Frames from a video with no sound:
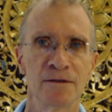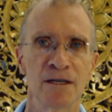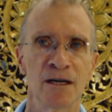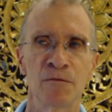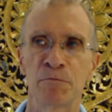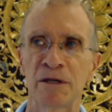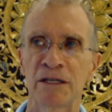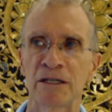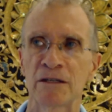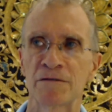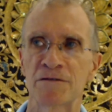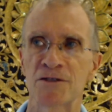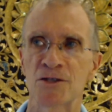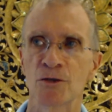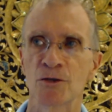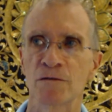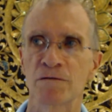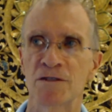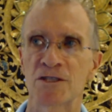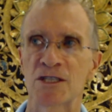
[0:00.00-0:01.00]
And be of
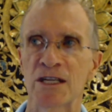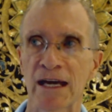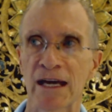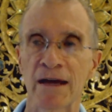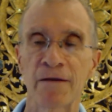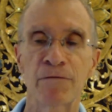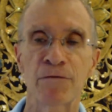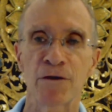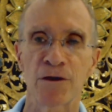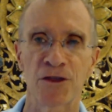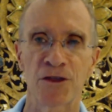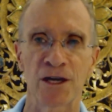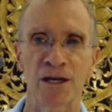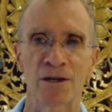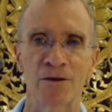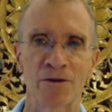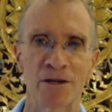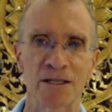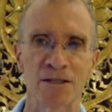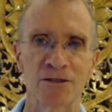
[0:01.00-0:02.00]
service to everything
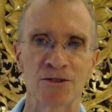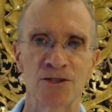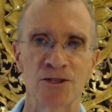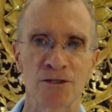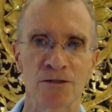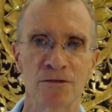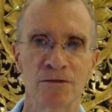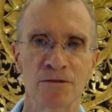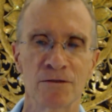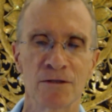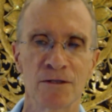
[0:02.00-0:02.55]
around you.